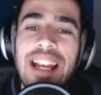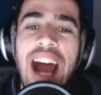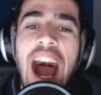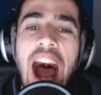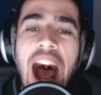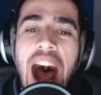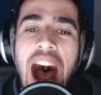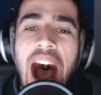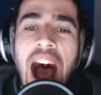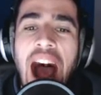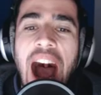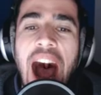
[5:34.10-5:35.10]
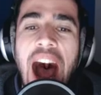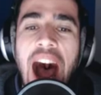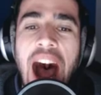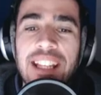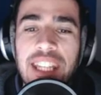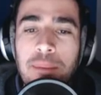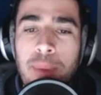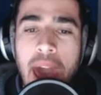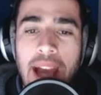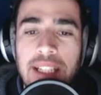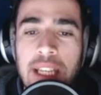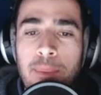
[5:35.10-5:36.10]
Haha, haha,
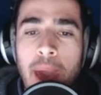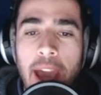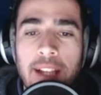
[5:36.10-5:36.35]
teabag, teabag,